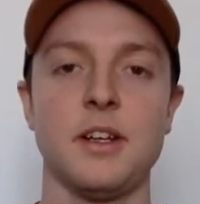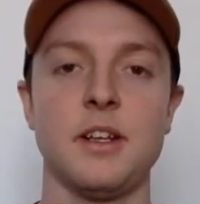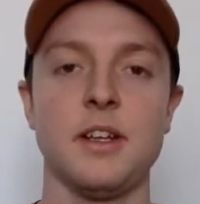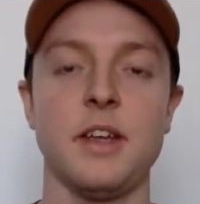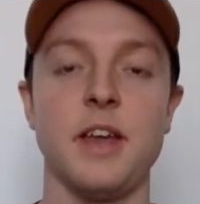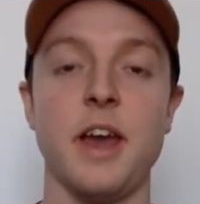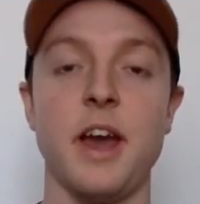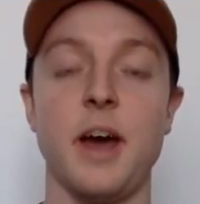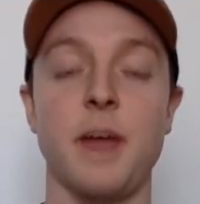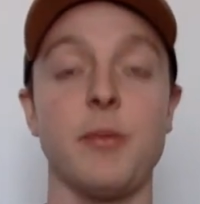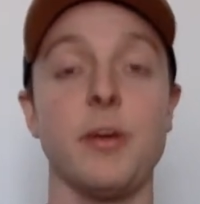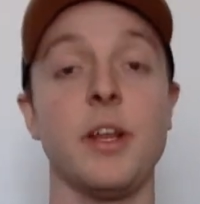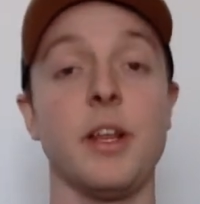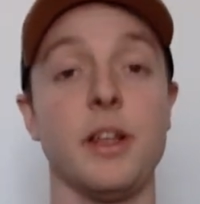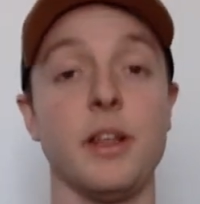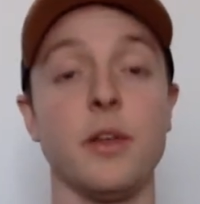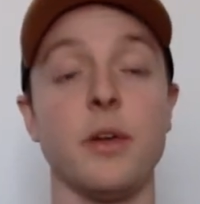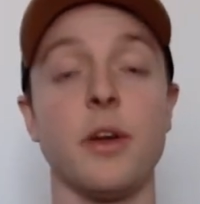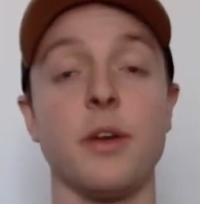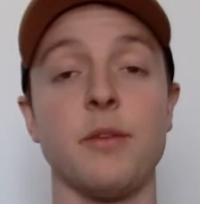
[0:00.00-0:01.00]
yeah, I'm
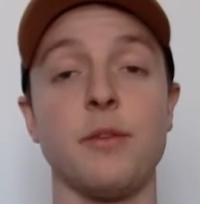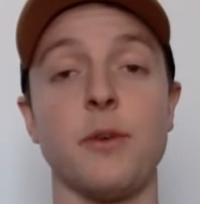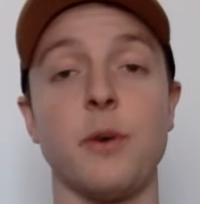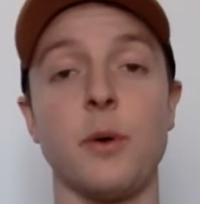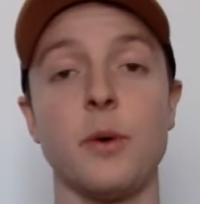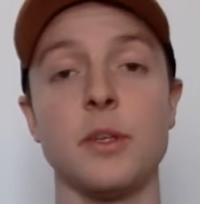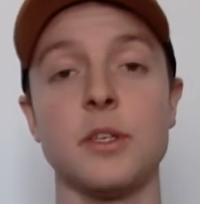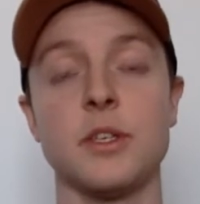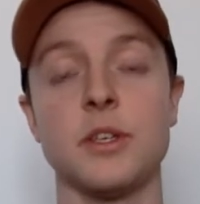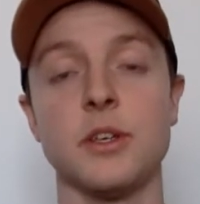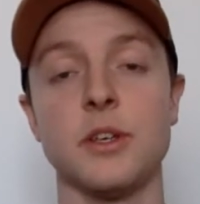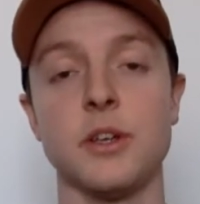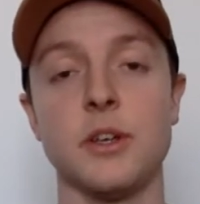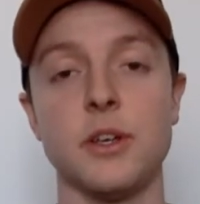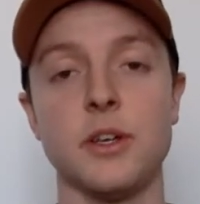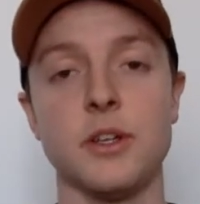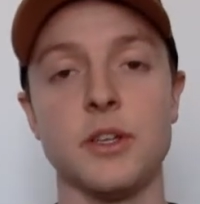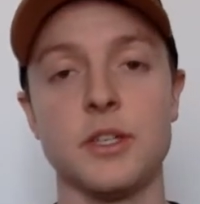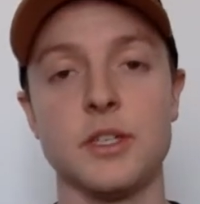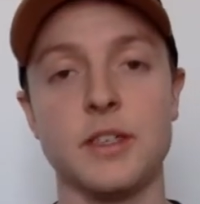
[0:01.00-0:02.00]
really looking forward
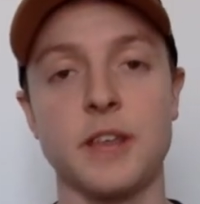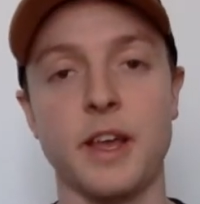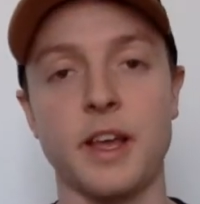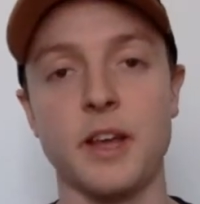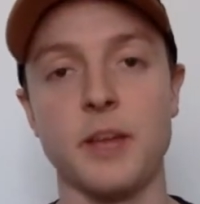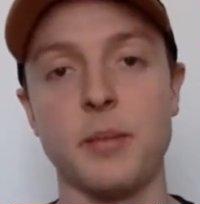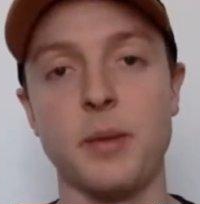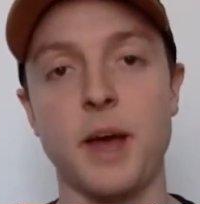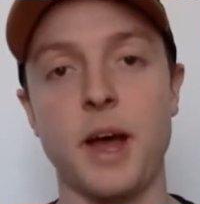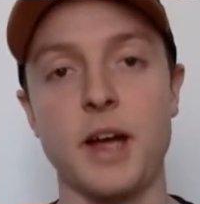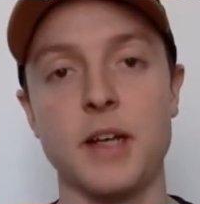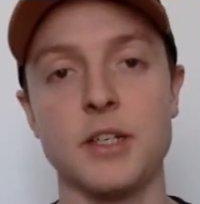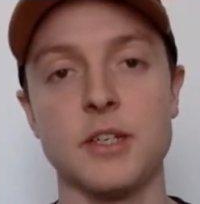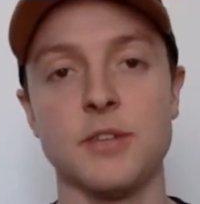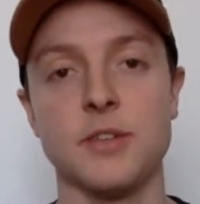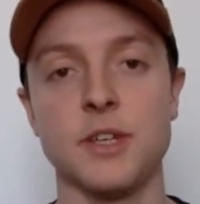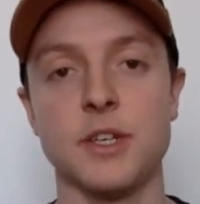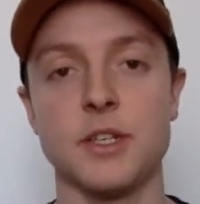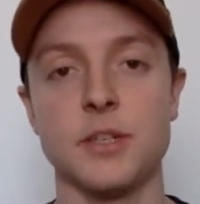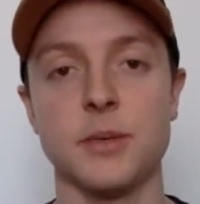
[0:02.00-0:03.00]
to the second batch
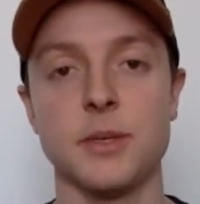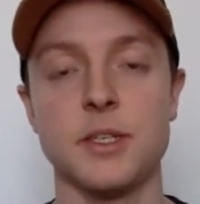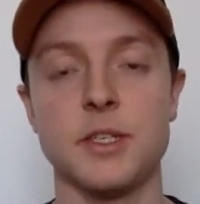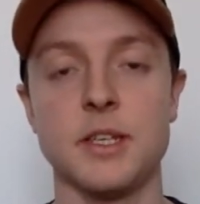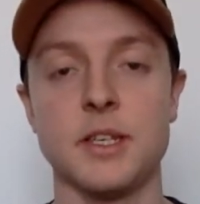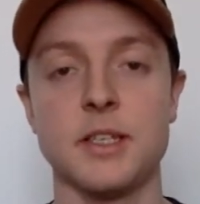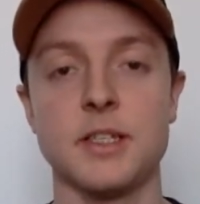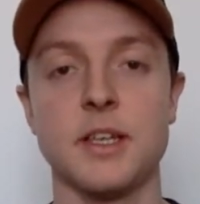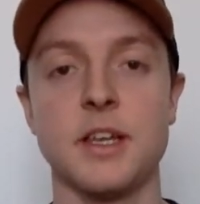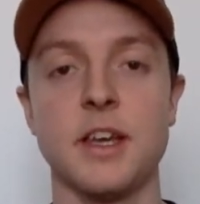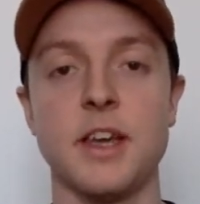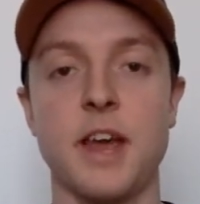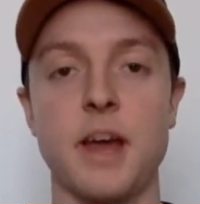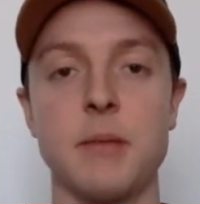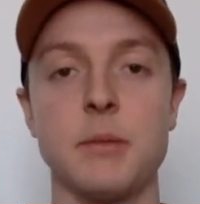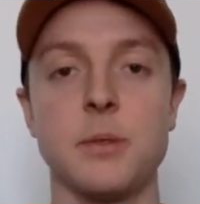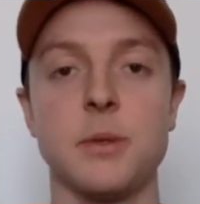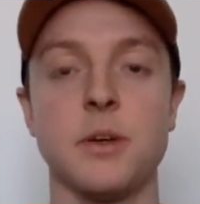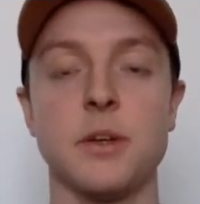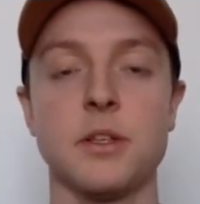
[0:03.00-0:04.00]
of the Sweet 16
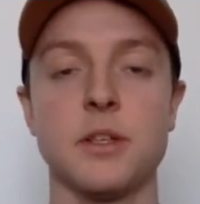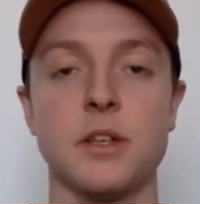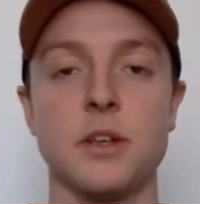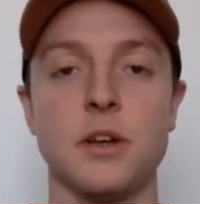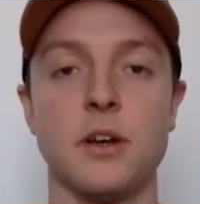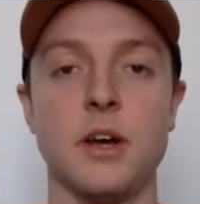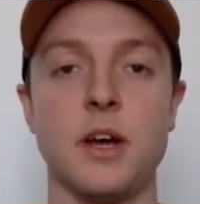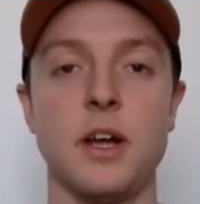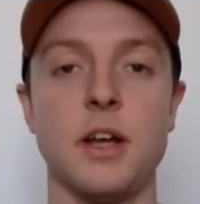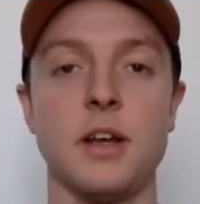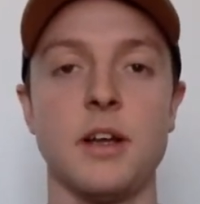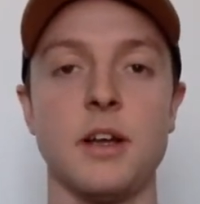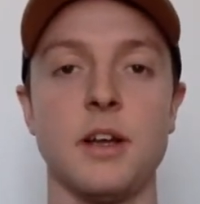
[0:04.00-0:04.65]
games we've got tonight.